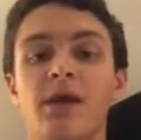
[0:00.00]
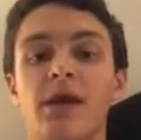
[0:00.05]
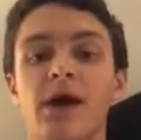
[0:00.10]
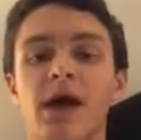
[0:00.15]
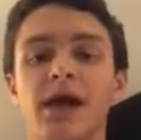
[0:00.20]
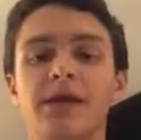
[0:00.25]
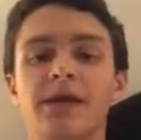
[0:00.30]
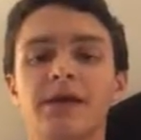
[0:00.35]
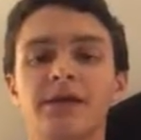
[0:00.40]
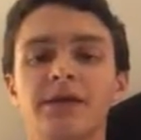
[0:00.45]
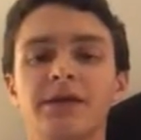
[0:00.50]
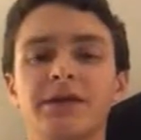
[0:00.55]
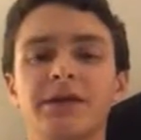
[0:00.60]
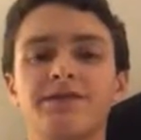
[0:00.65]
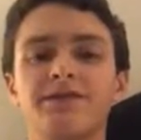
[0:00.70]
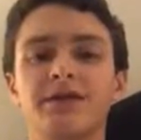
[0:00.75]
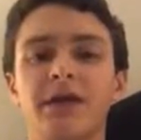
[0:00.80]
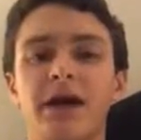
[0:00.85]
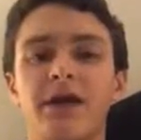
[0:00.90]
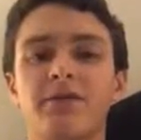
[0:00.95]
and he
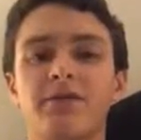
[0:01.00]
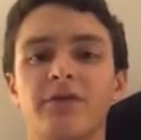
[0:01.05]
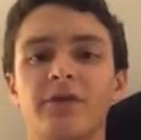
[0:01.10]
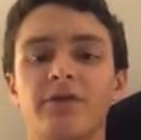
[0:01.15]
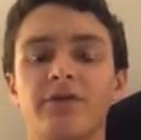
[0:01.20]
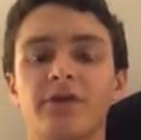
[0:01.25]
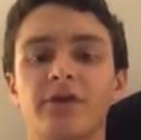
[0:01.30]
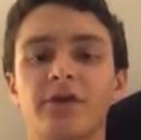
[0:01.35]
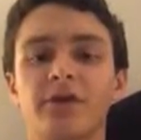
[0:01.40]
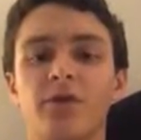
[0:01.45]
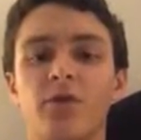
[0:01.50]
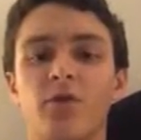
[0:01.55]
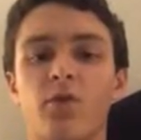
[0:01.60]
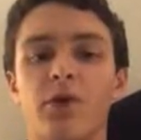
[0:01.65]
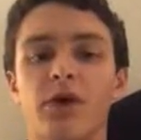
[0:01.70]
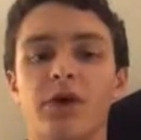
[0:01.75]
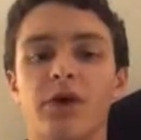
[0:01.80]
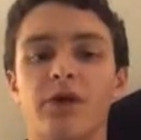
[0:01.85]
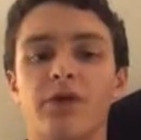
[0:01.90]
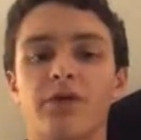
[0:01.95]
leaves everything
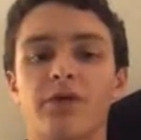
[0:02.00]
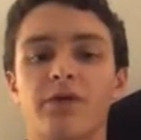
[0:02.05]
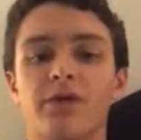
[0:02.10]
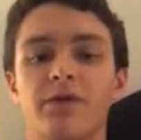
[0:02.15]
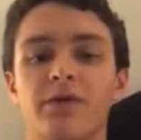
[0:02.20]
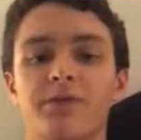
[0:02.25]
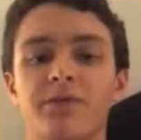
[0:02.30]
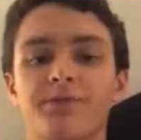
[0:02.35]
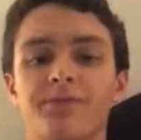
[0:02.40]
with